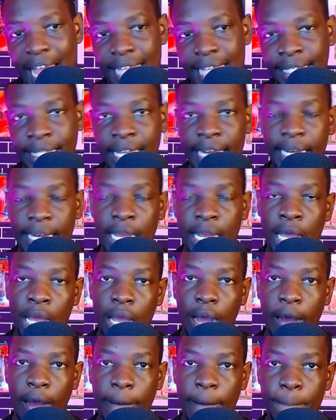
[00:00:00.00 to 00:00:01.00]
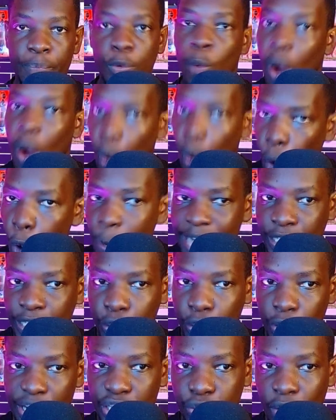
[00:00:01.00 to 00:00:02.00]
that were always
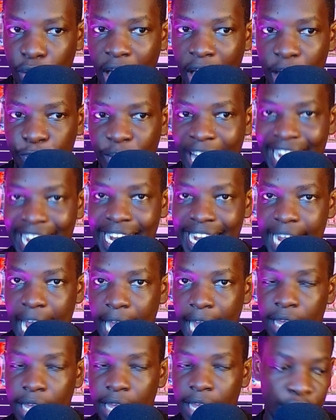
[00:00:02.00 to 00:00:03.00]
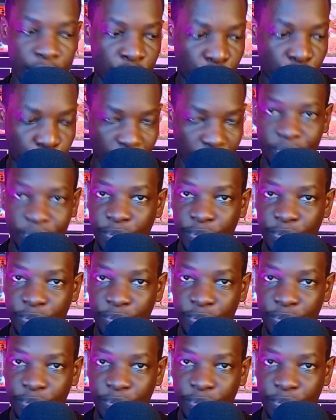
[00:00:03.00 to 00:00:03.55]
going to have a stressful